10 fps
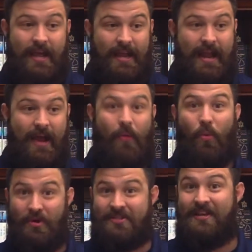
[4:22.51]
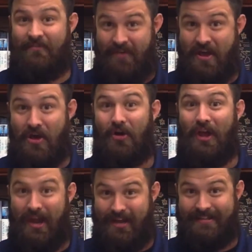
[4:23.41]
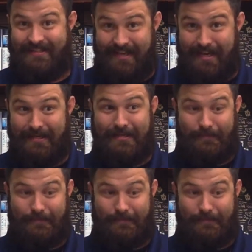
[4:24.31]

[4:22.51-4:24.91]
Now, once he fell and sinned,